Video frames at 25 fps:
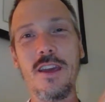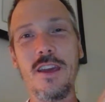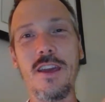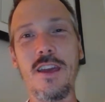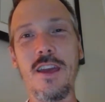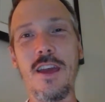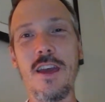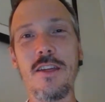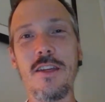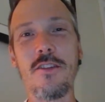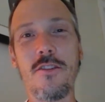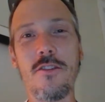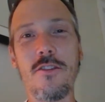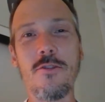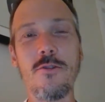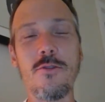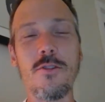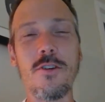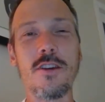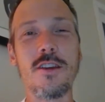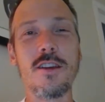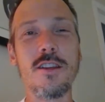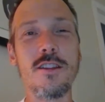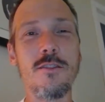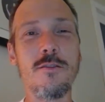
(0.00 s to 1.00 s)
He has
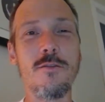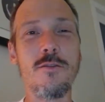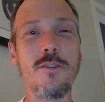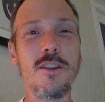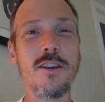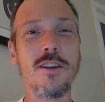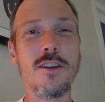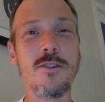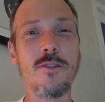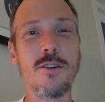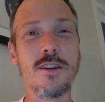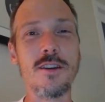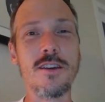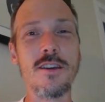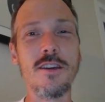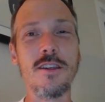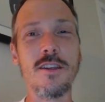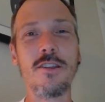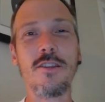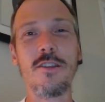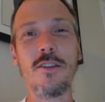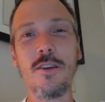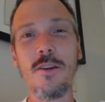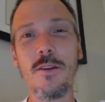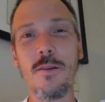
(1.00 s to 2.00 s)
to get in the video, I
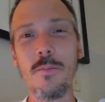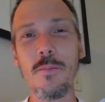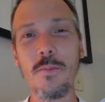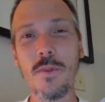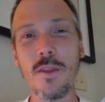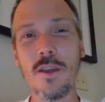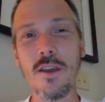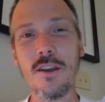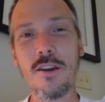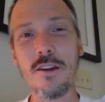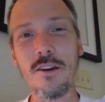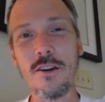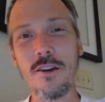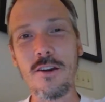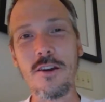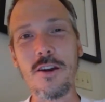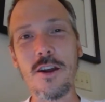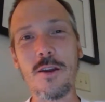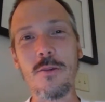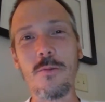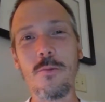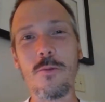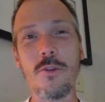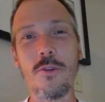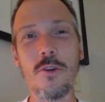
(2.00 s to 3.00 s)
guess. All
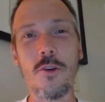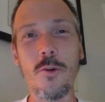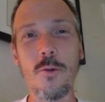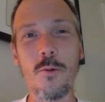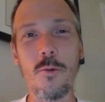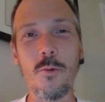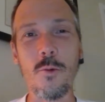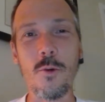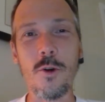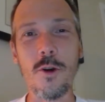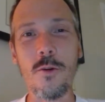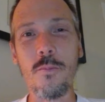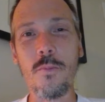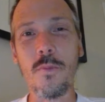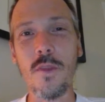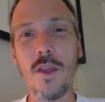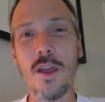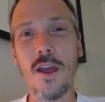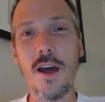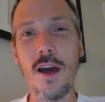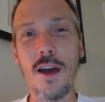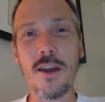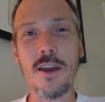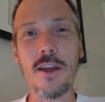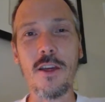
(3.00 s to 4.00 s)
right, so, well,
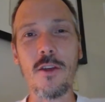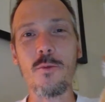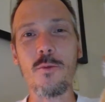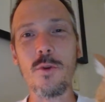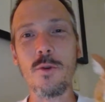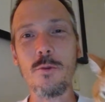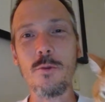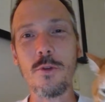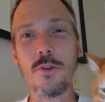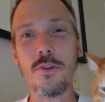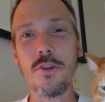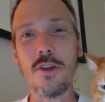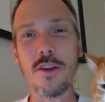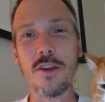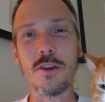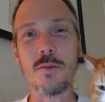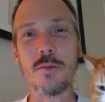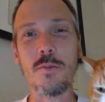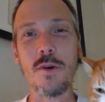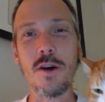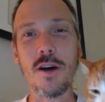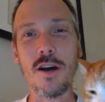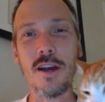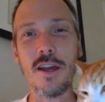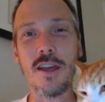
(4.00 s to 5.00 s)
I guess we will say
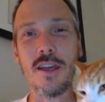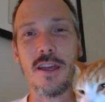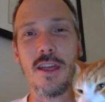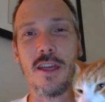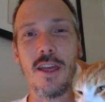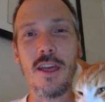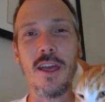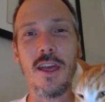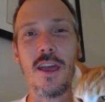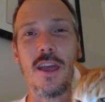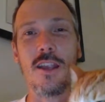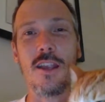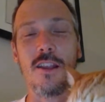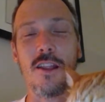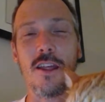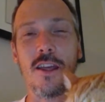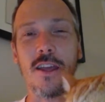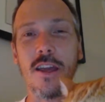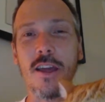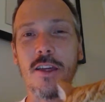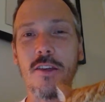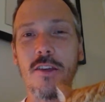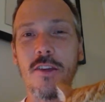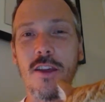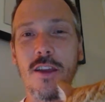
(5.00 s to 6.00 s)
goodbye. And
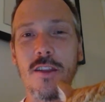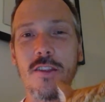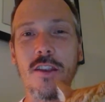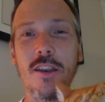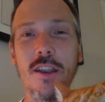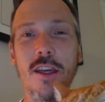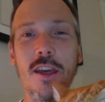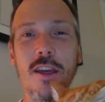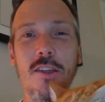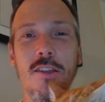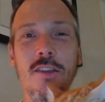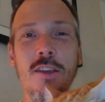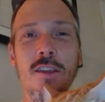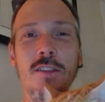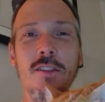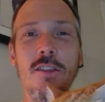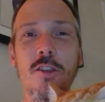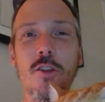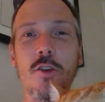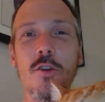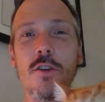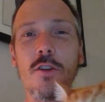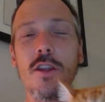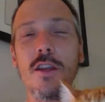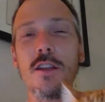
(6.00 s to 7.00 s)
like I said, the next thing
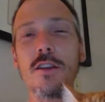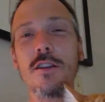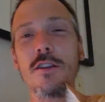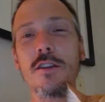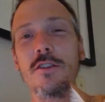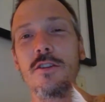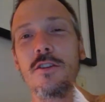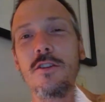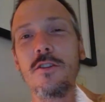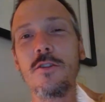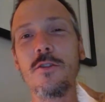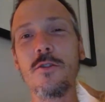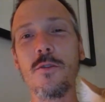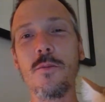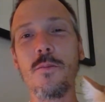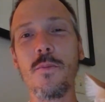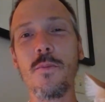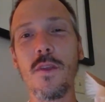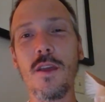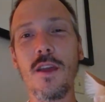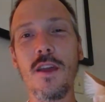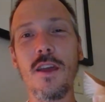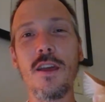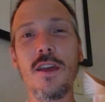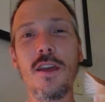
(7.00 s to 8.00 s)
that you need to do
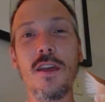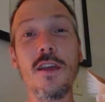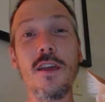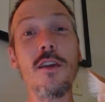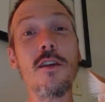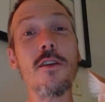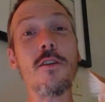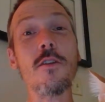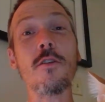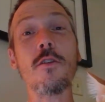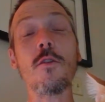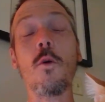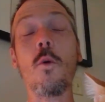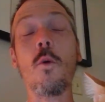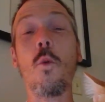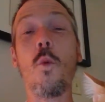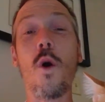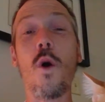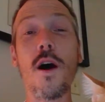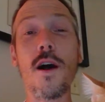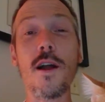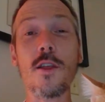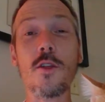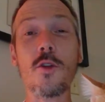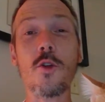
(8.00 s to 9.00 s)
is
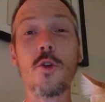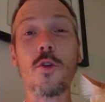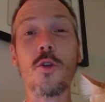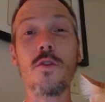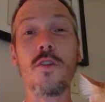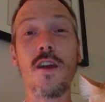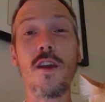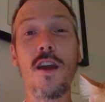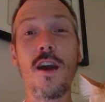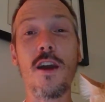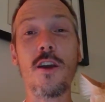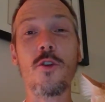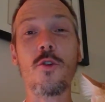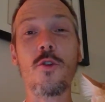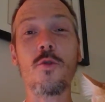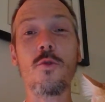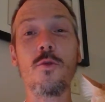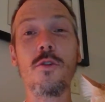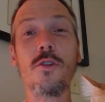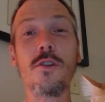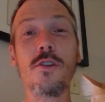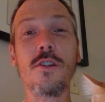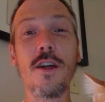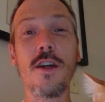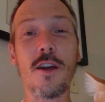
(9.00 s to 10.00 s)
watch the
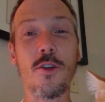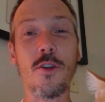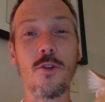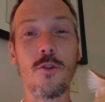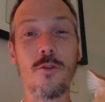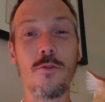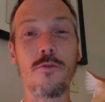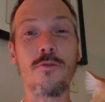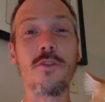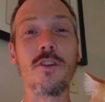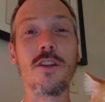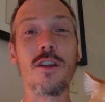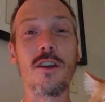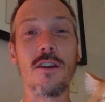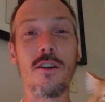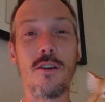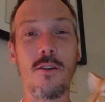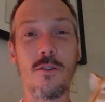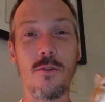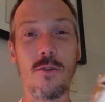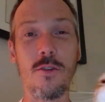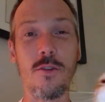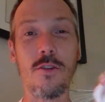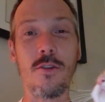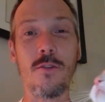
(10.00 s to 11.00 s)
actual lecture
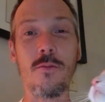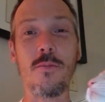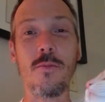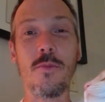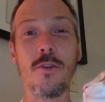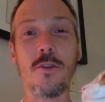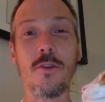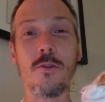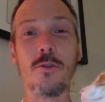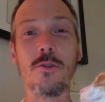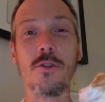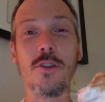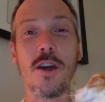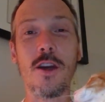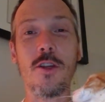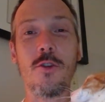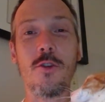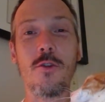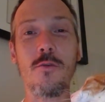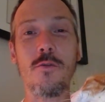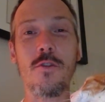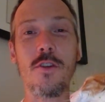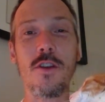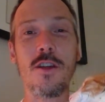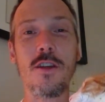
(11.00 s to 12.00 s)
videos. So
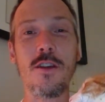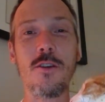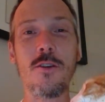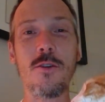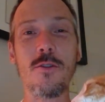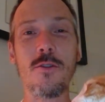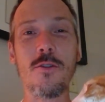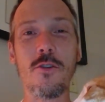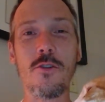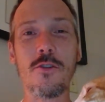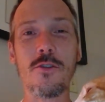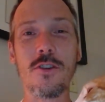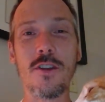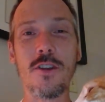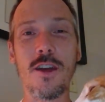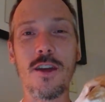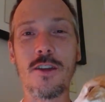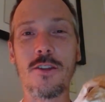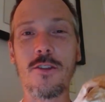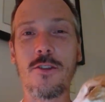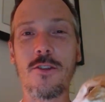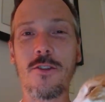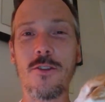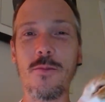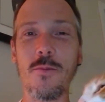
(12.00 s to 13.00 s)
lecture videos are
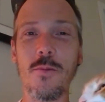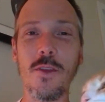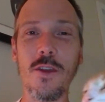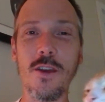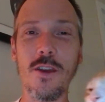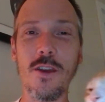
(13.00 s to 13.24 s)
next.